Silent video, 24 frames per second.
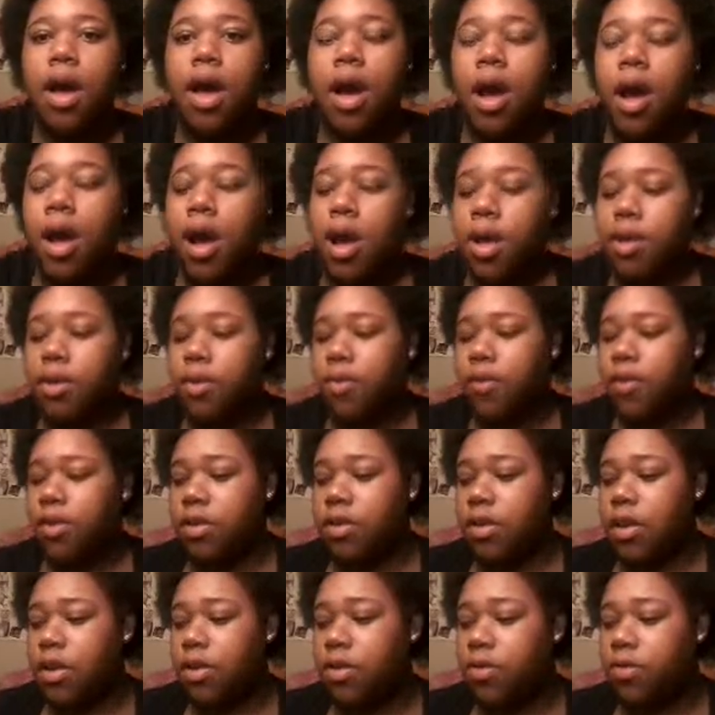Alright, so
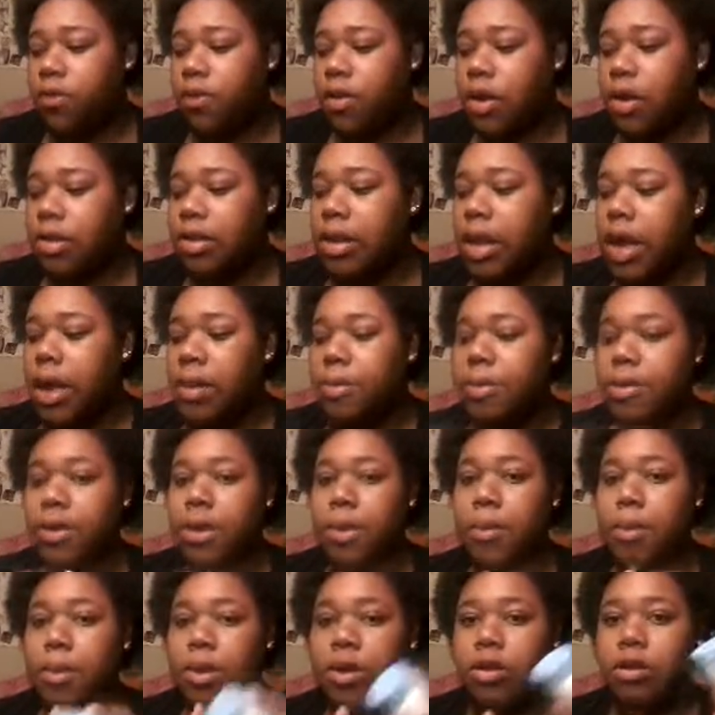first things first, I'm
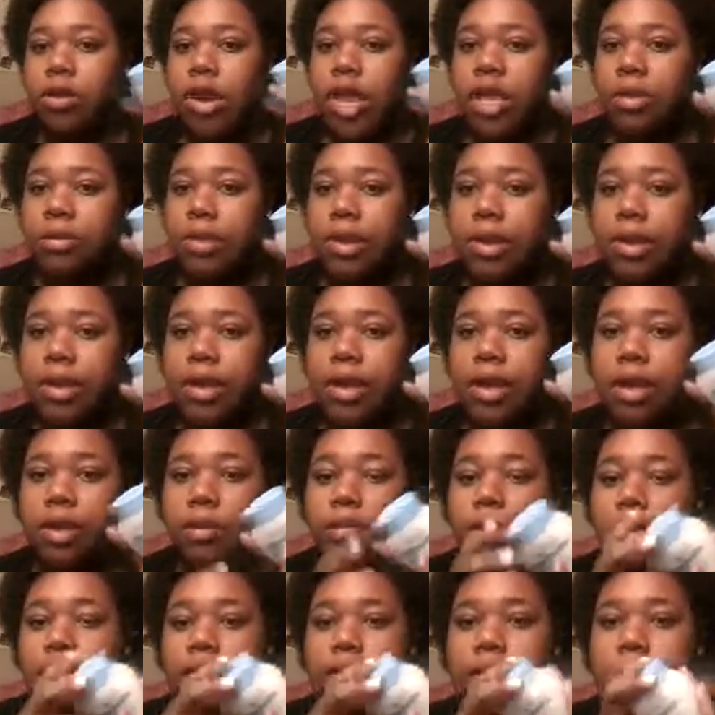gonna moisturize my skin
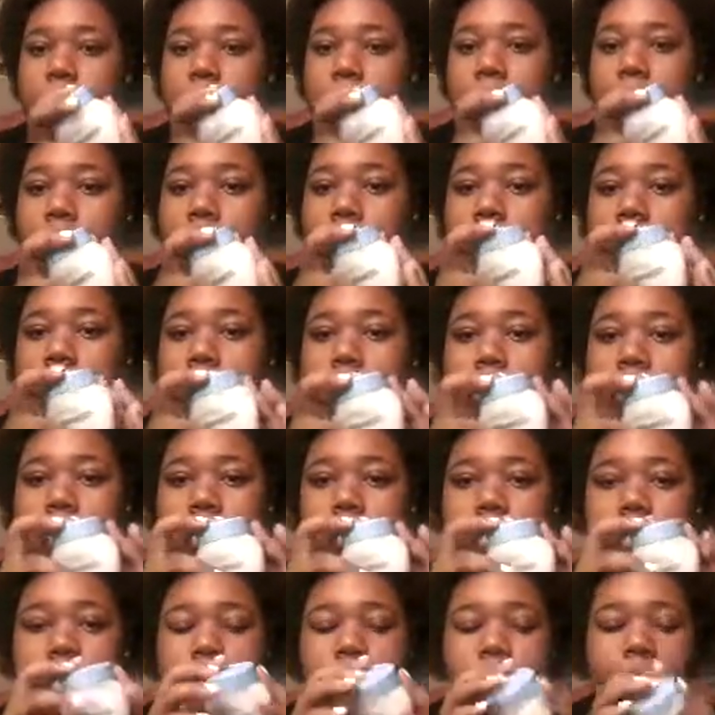with the
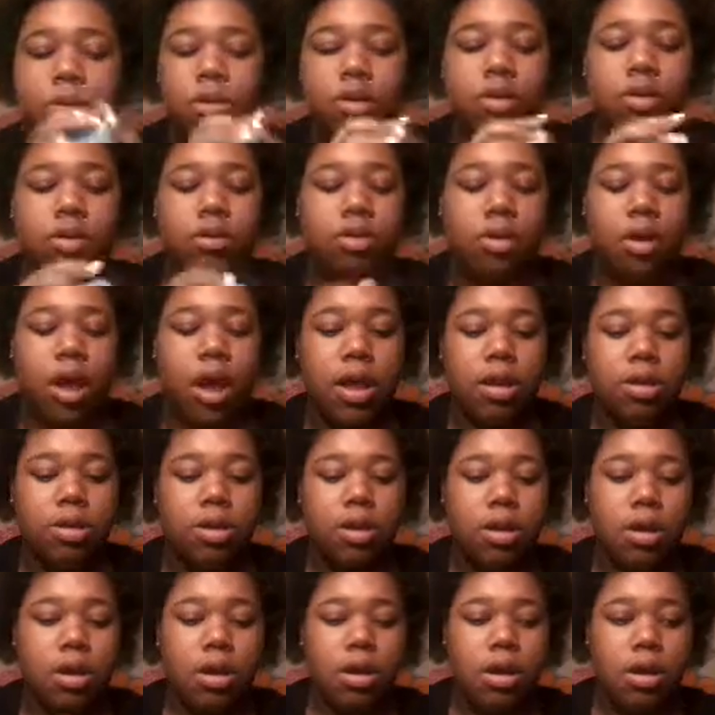Pond's
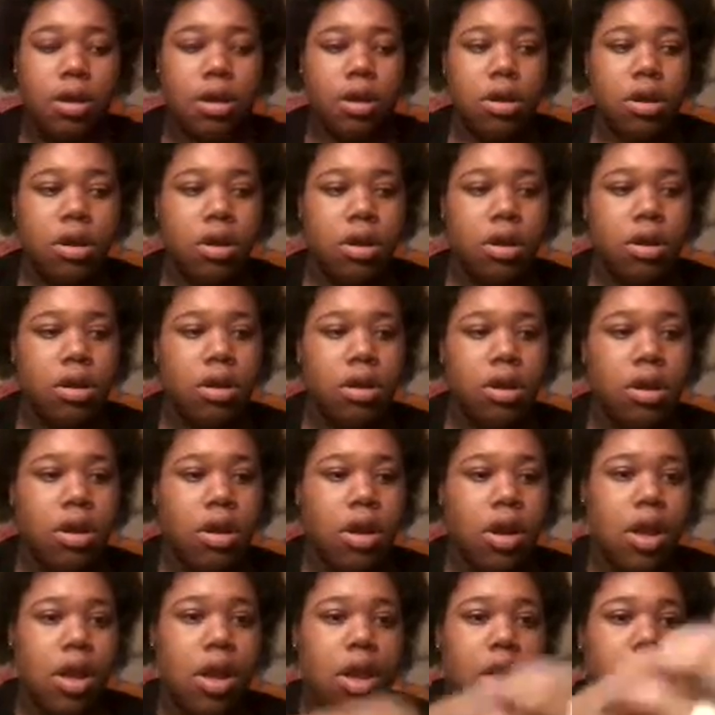moisturizer.
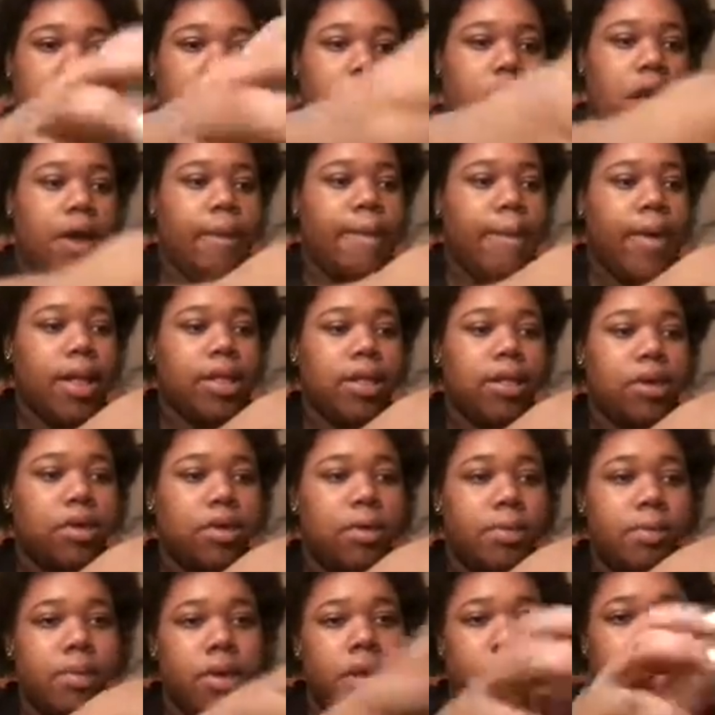And I have my
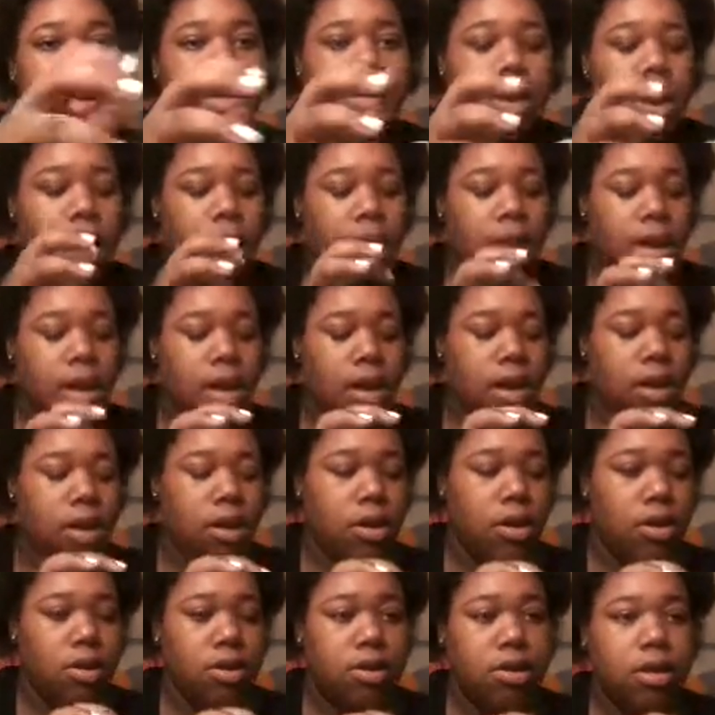little mirror right here, you
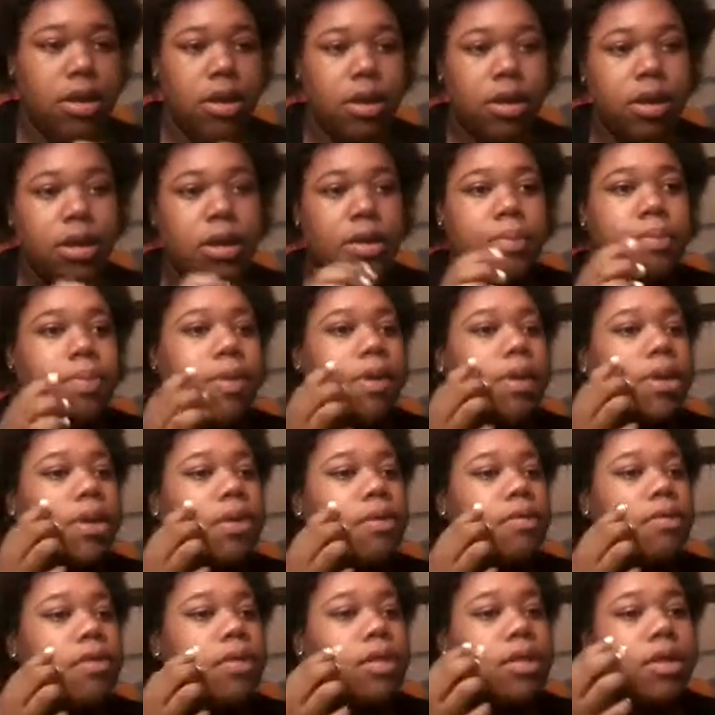know, set it up and
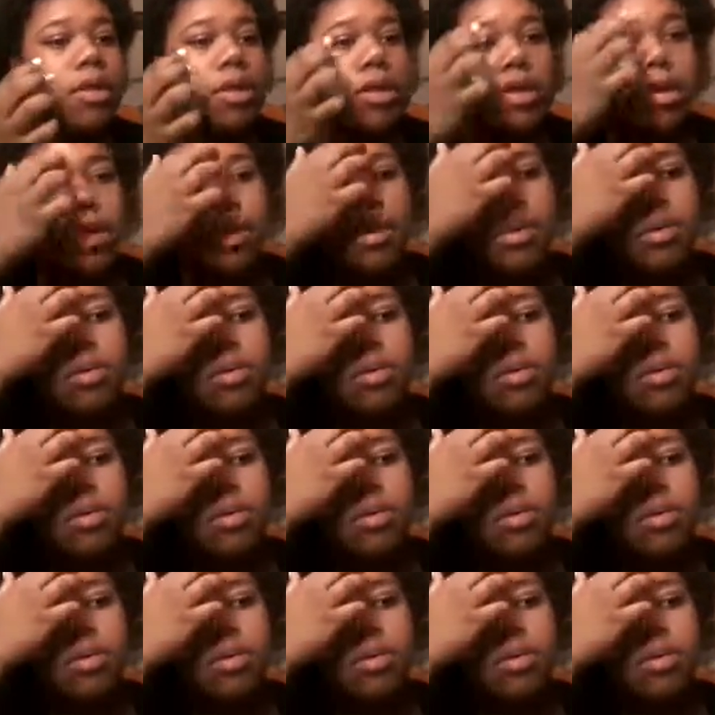everything.